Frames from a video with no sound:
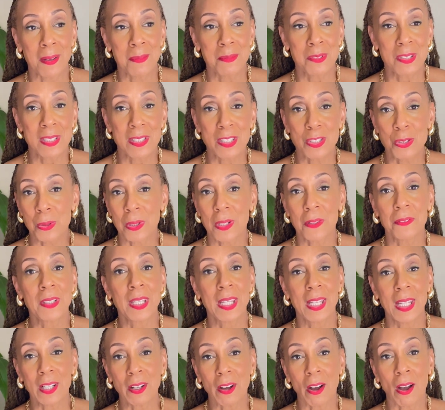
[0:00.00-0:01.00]
just to sort of
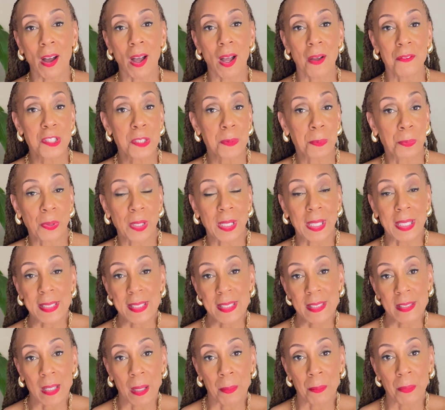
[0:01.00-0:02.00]
kick off spring and
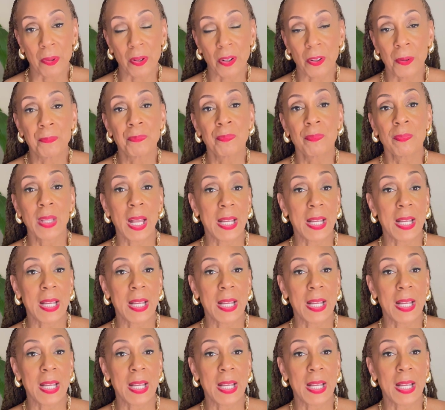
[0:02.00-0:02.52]
summer.